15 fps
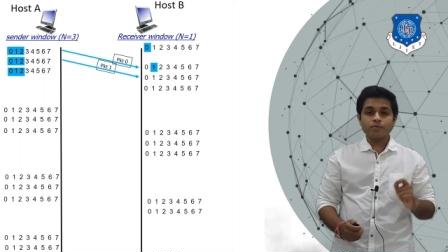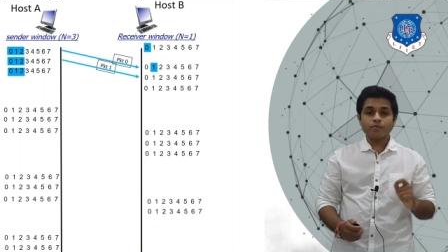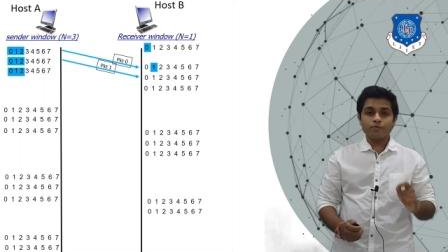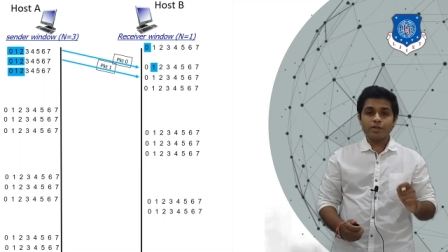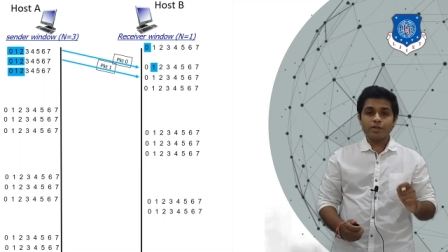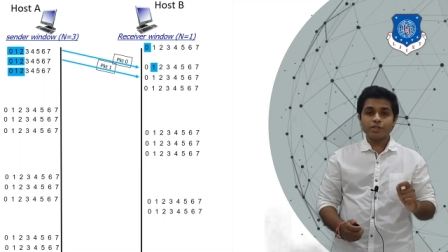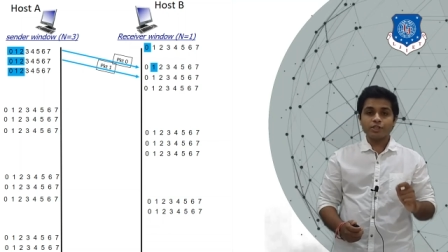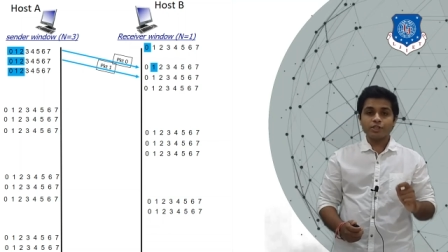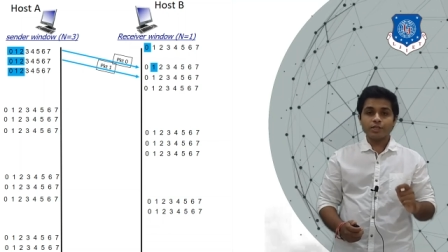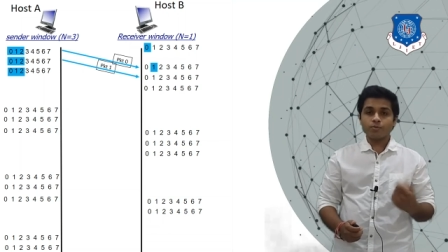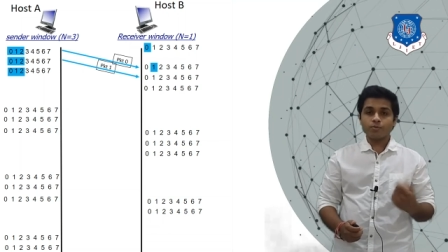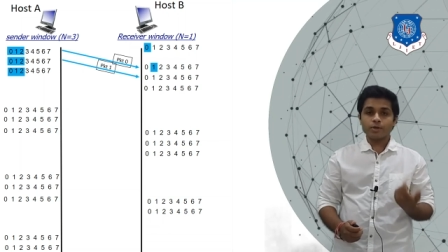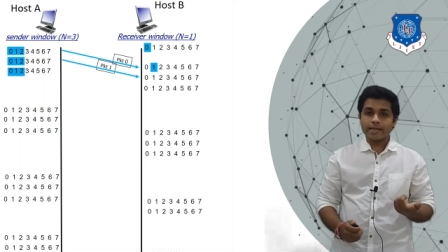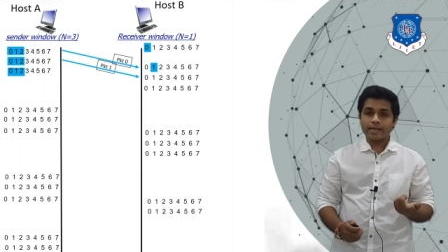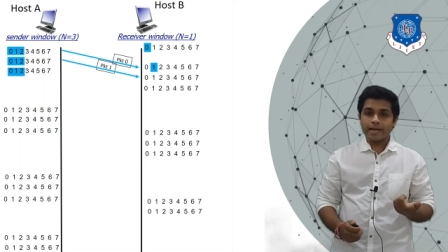which it
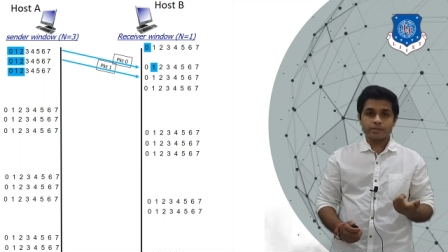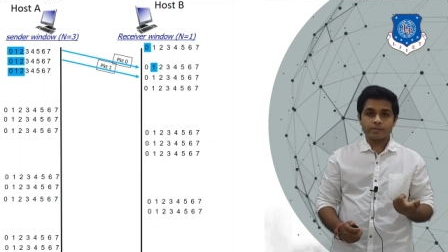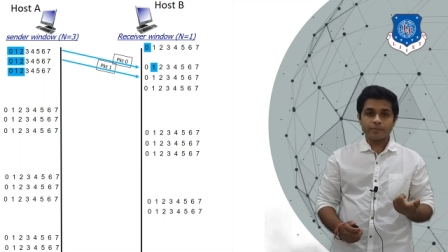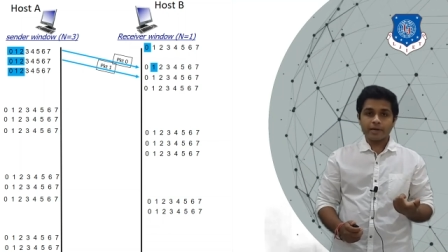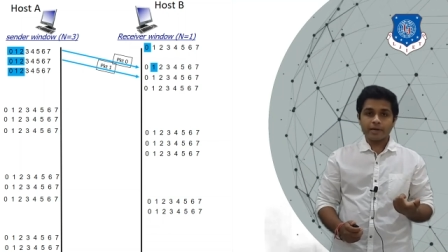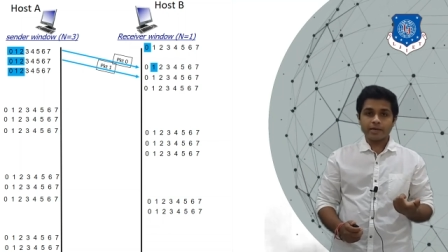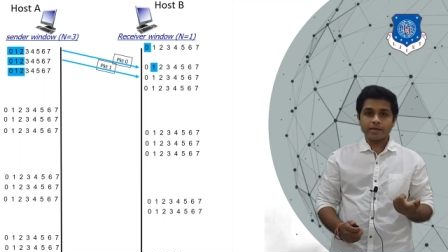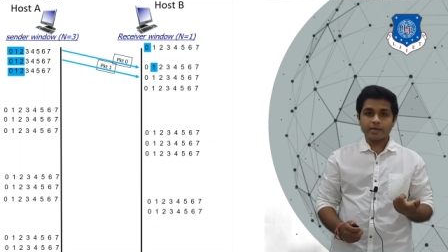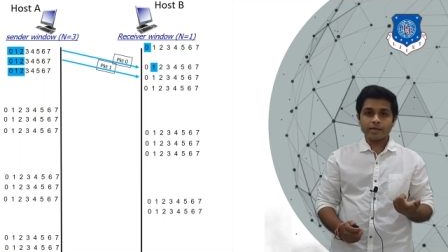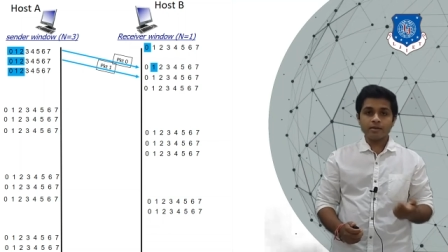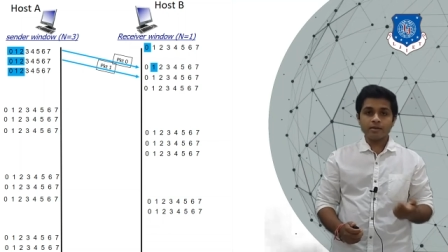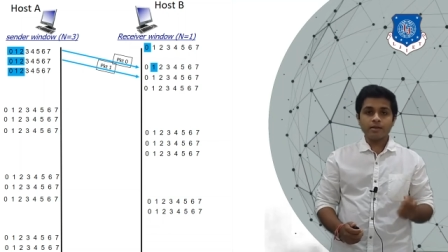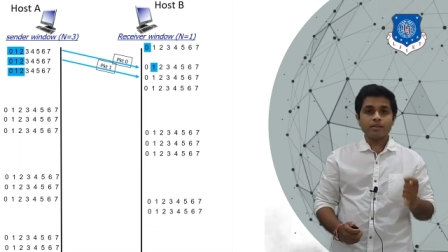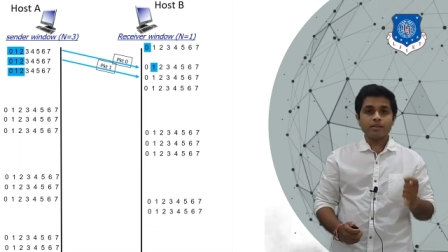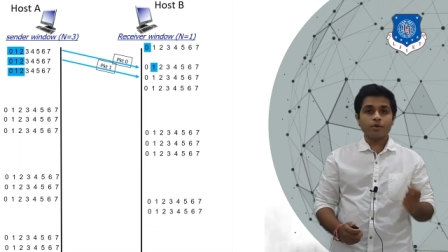was expecting,
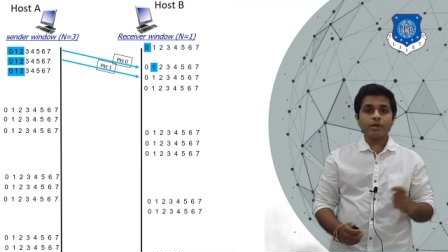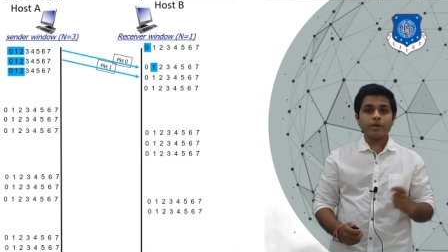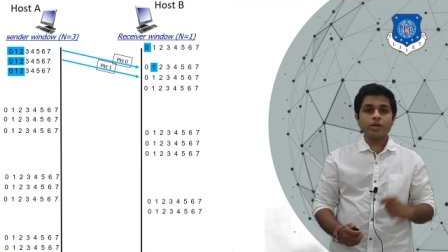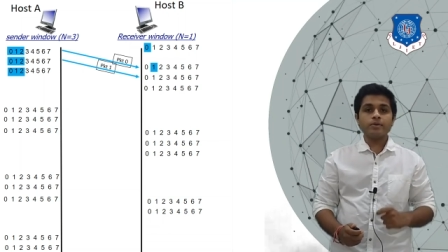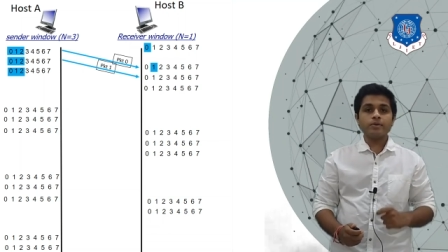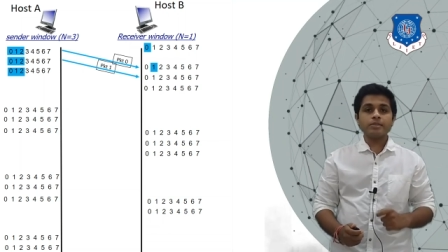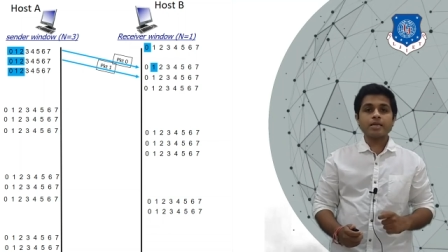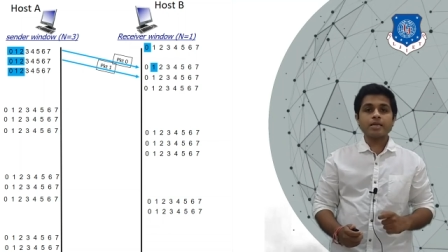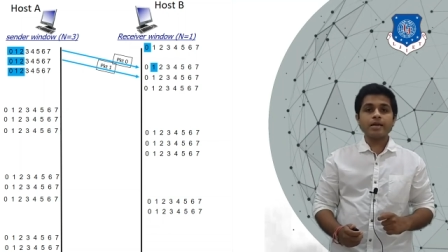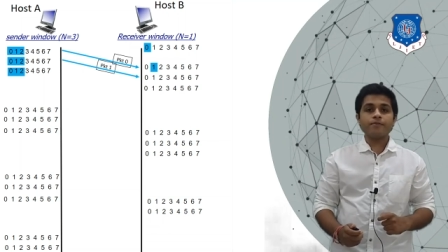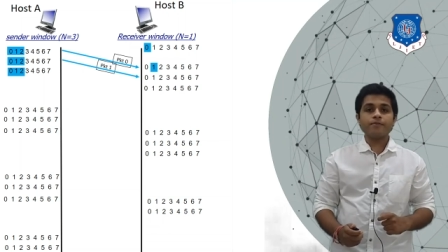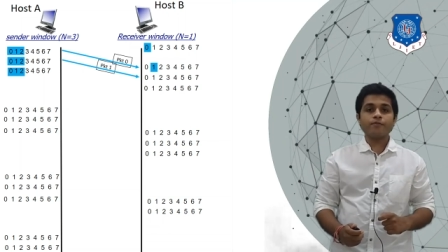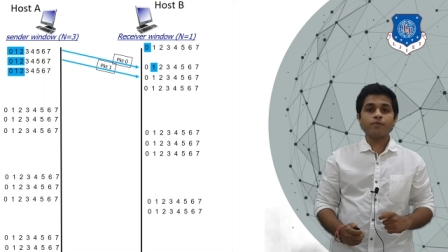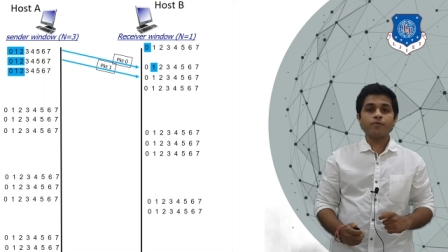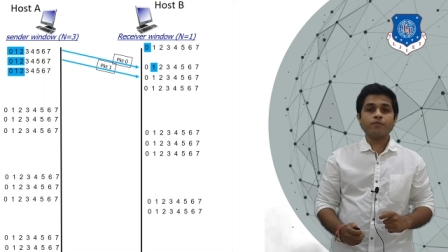the window will slide
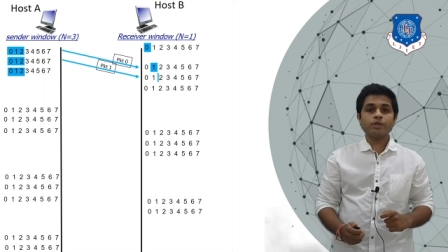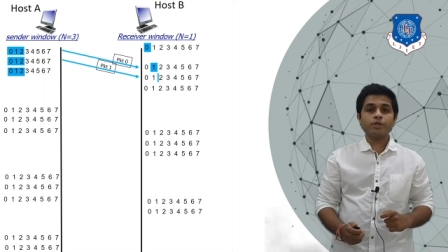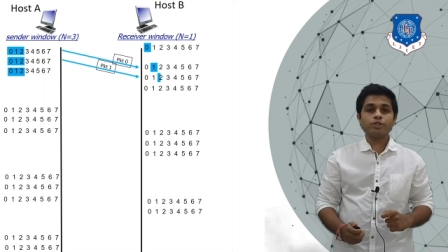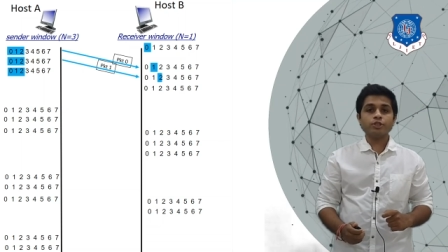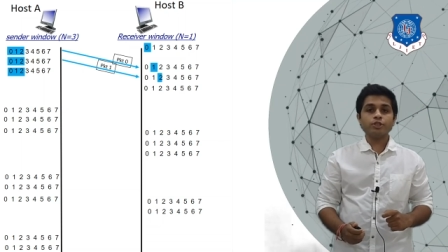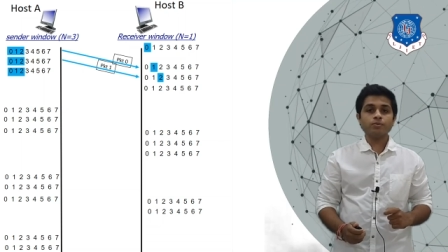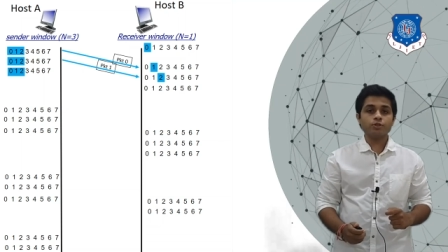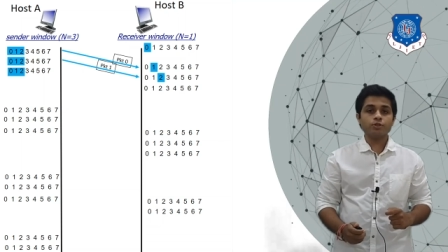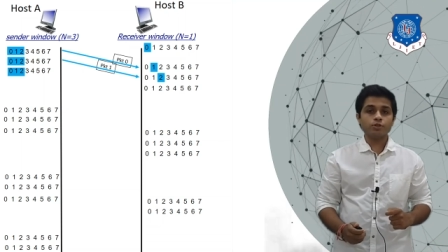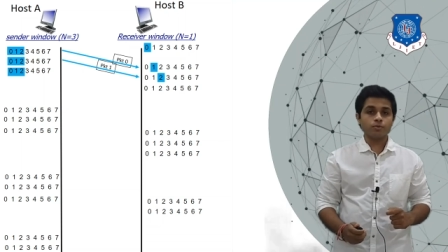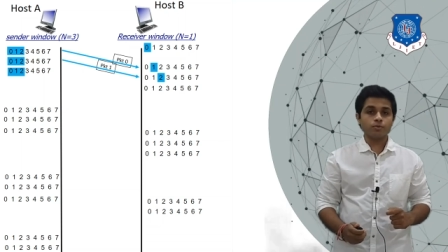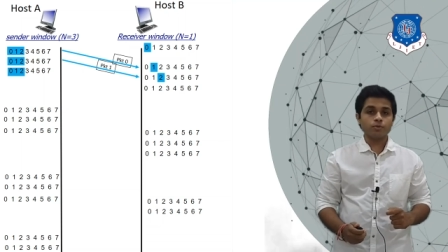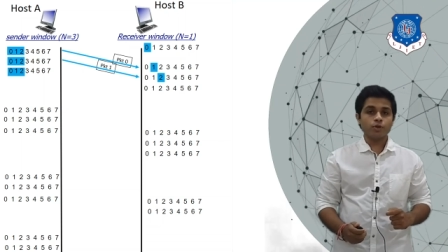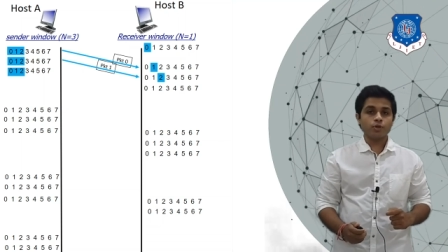from 1 to 2.